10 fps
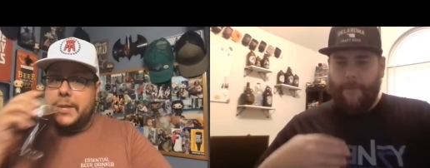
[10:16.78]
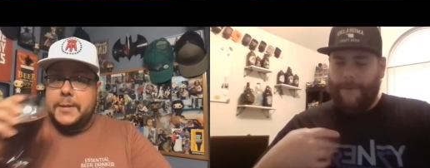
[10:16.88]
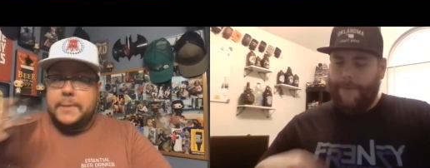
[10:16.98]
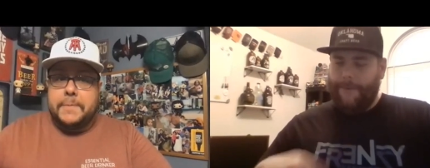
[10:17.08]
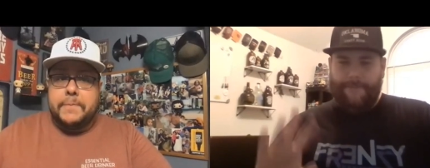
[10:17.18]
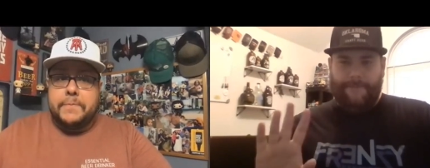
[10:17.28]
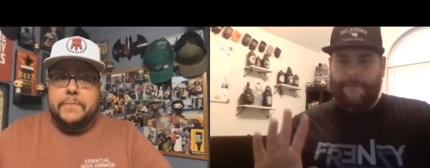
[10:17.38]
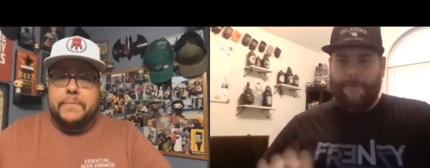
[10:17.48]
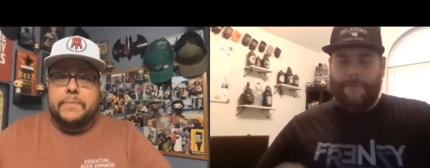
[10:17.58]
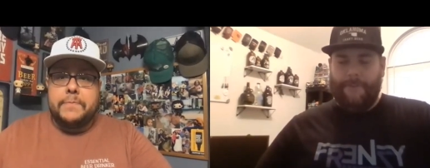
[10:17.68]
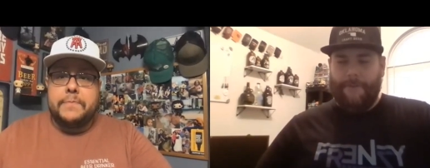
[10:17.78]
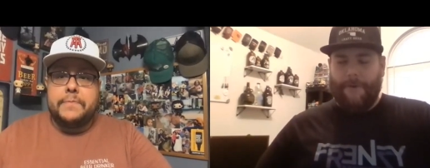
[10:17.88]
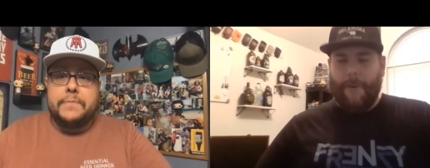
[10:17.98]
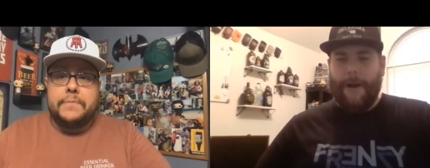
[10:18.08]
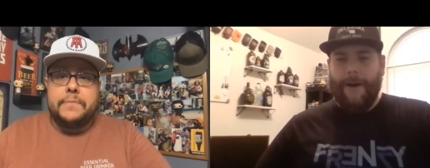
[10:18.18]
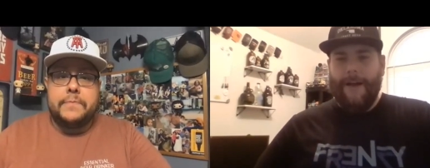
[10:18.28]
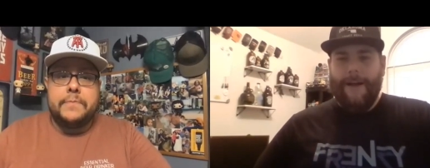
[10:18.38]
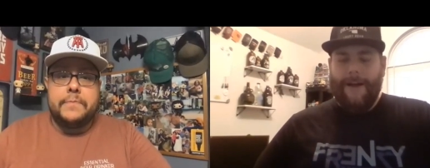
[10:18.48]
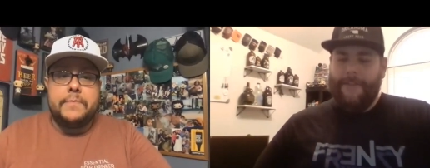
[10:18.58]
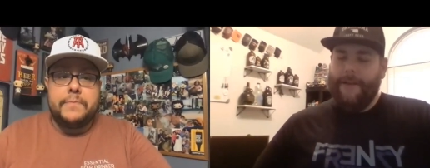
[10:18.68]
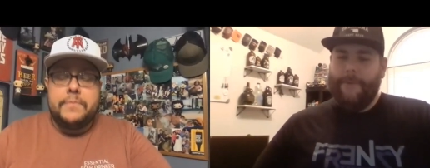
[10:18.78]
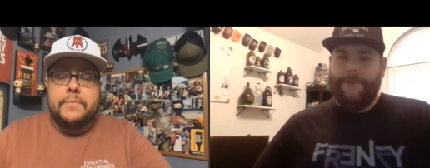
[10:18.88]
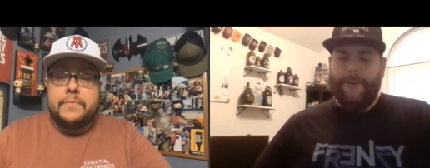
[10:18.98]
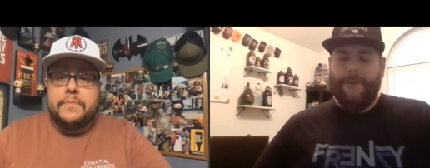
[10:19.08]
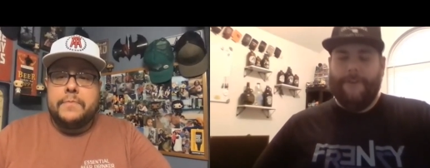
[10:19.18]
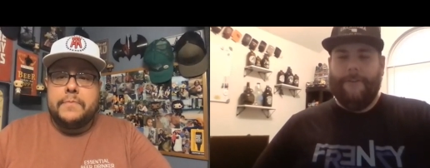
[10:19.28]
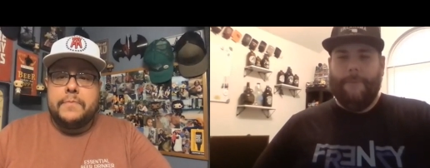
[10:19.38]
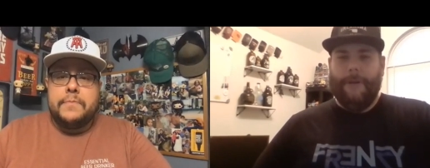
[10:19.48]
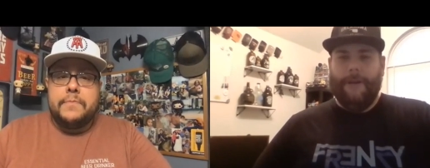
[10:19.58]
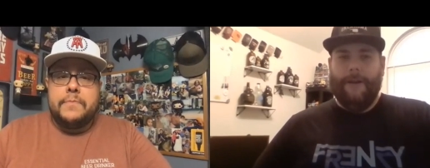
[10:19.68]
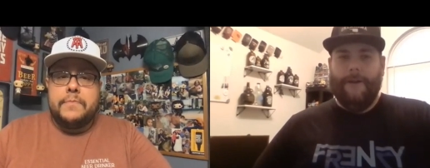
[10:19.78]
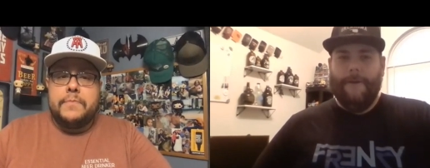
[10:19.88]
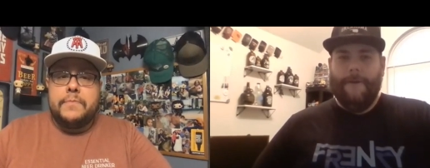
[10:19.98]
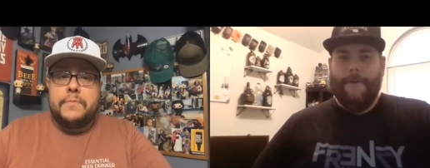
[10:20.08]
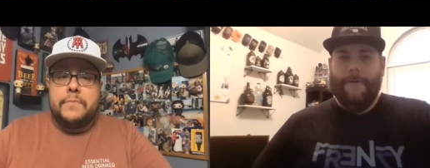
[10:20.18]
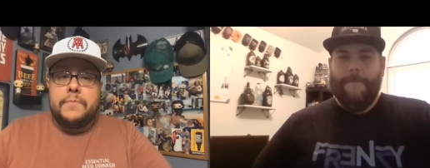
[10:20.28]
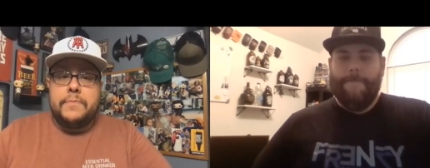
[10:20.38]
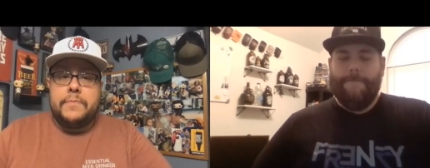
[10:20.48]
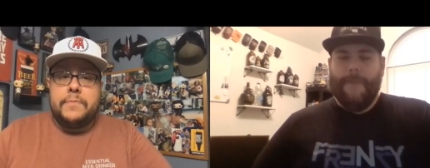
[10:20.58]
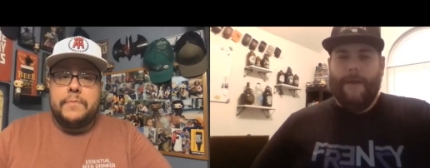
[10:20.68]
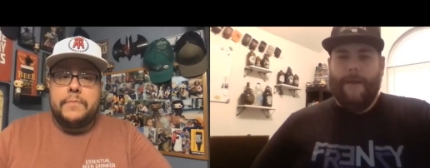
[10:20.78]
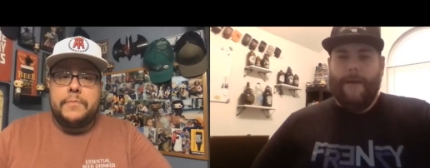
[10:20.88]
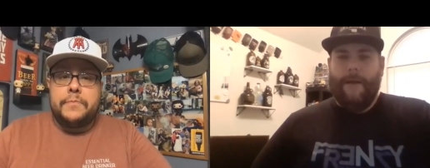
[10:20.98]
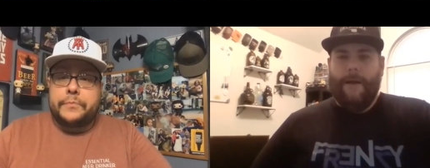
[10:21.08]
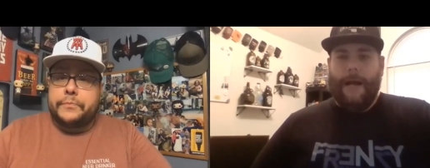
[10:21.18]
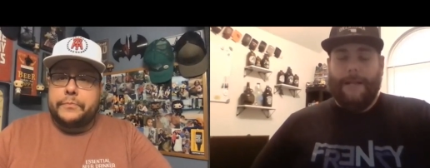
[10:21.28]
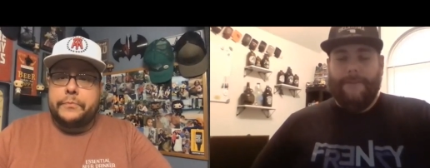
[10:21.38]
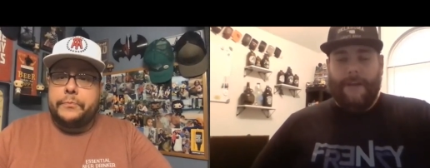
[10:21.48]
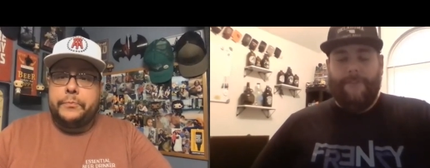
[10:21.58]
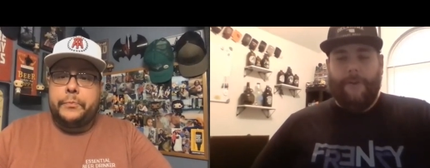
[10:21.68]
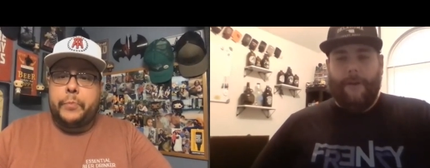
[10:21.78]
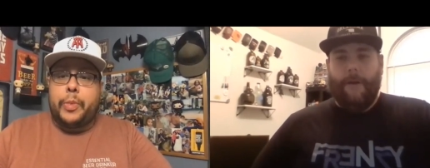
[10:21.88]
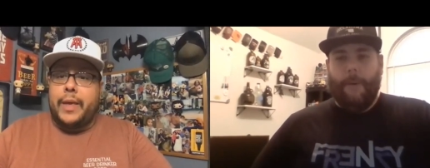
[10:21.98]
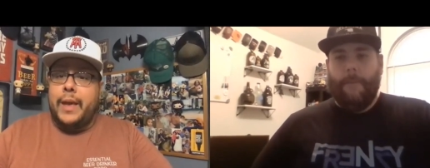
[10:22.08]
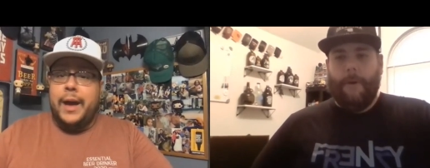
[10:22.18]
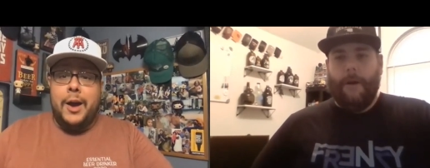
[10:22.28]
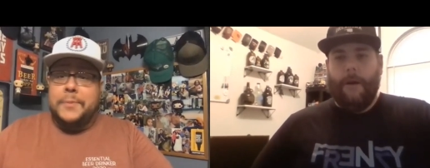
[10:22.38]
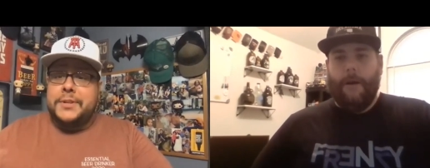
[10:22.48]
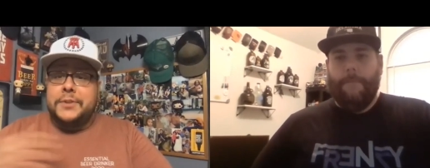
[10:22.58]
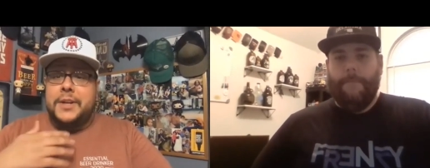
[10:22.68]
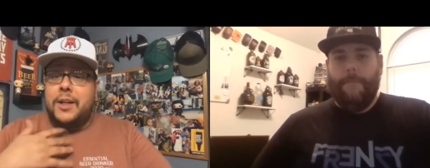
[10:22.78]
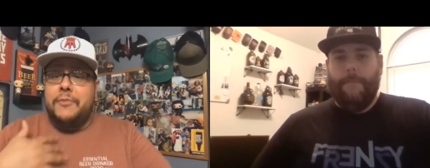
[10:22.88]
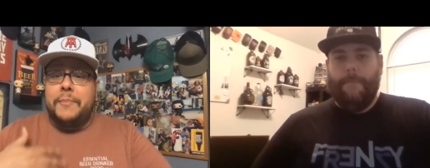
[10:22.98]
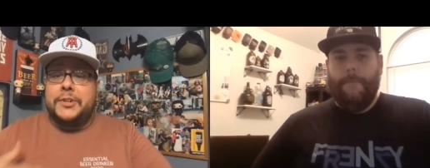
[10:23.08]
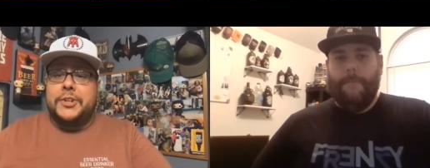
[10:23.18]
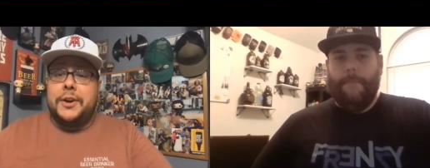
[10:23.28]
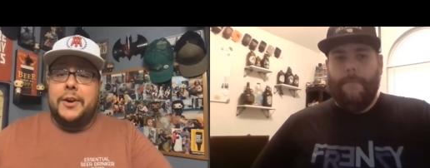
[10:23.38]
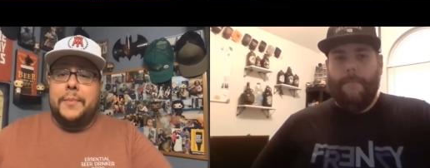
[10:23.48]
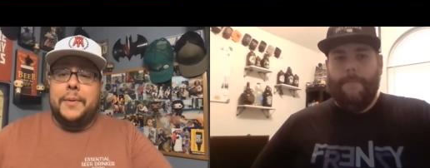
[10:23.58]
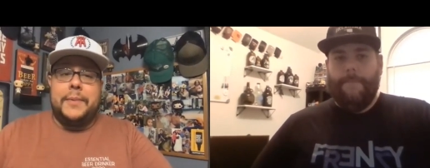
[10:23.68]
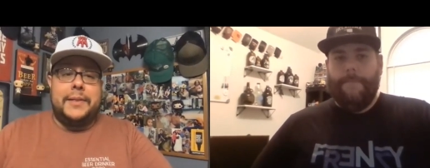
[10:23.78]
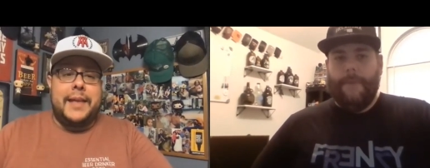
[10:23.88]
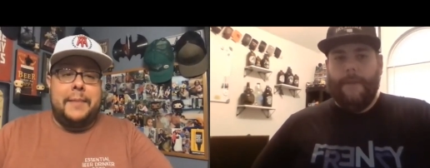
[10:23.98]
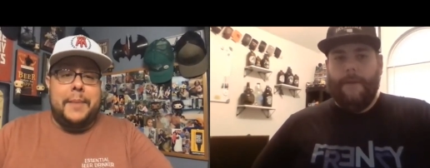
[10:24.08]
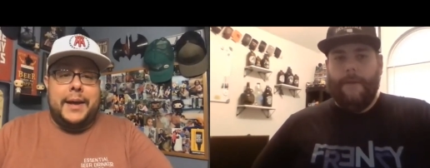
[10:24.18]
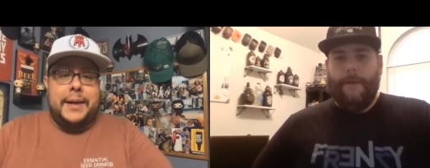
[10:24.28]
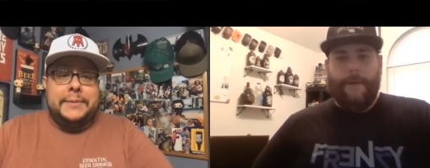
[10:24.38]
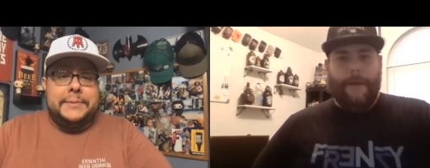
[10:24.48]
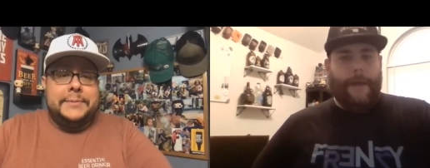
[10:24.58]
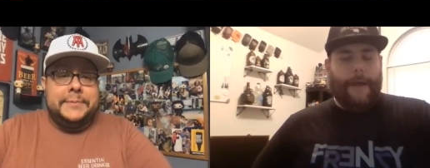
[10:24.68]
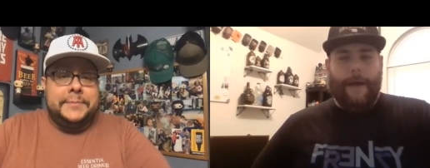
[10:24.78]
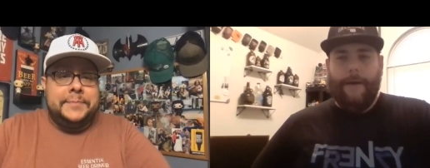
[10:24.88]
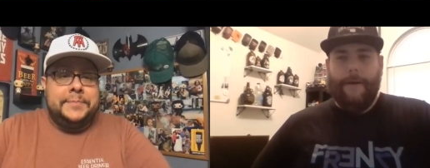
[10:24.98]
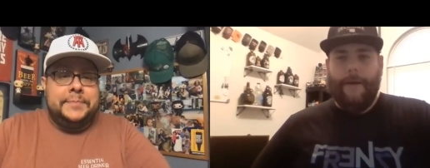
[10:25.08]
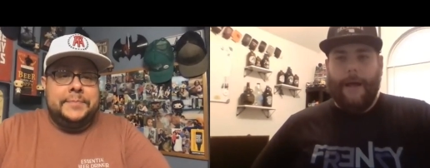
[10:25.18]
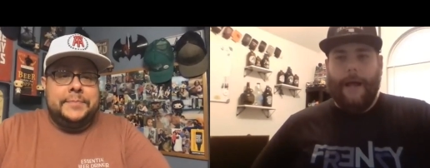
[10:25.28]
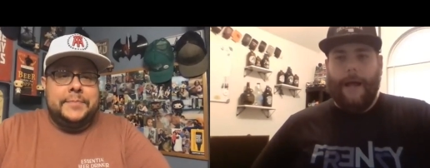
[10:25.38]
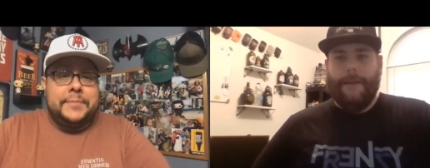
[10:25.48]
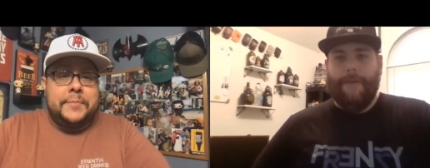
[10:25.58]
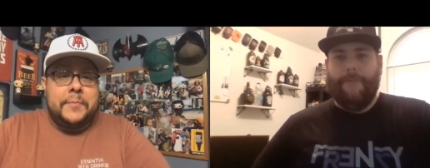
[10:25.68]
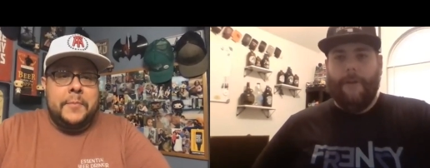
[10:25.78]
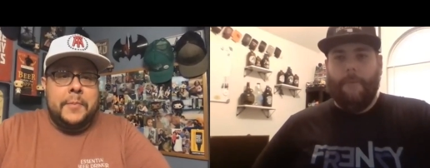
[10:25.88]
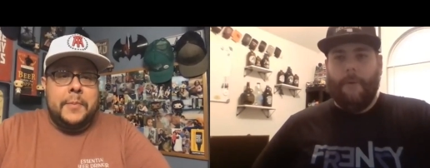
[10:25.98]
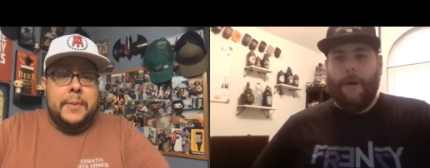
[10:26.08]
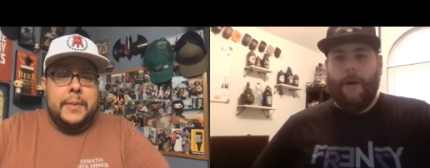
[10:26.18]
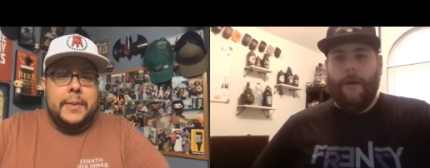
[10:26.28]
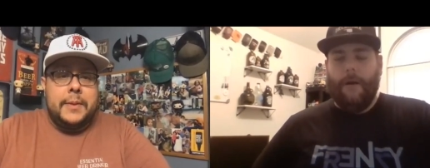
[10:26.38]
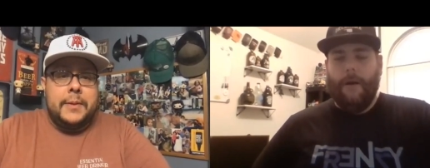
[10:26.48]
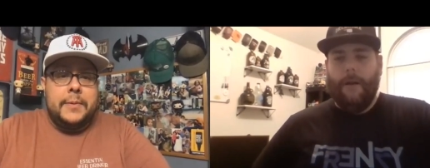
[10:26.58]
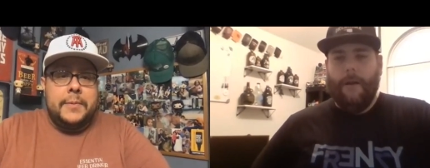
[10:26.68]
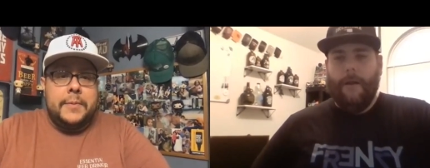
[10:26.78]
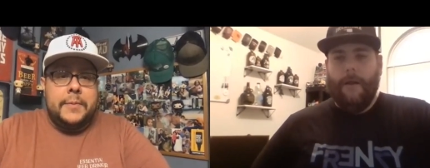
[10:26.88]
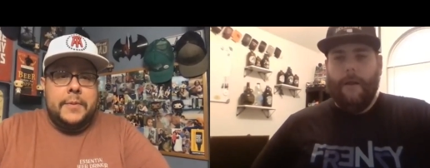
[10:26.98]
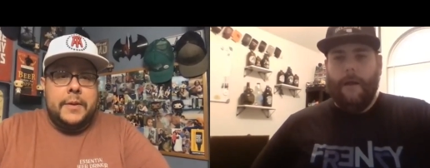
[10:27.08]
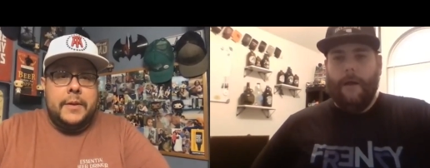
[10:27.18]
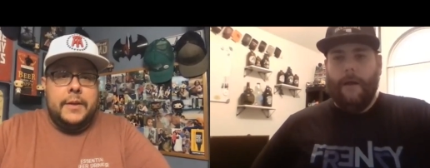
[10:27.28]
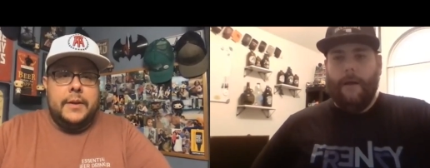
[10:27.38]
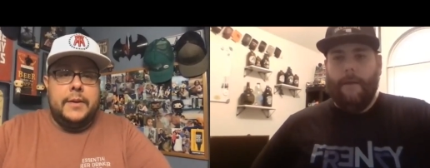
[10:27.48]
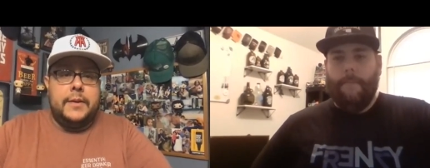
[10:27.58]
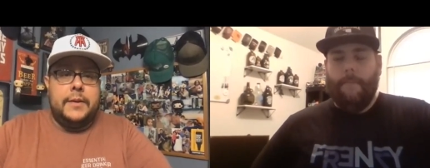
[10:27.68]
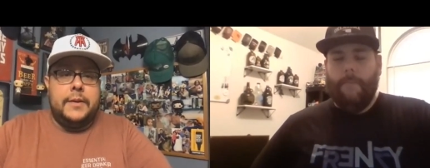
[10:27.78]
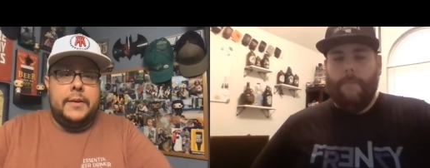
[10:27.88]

Speaker 1: and We were just shooting the shit for a while. I think we chugged another beer. I definitely remember. I hope so.
Speaker 2: It was all over my shirt. Not that bad.
Speaker 1: Yeah, I, I definitely remember her um,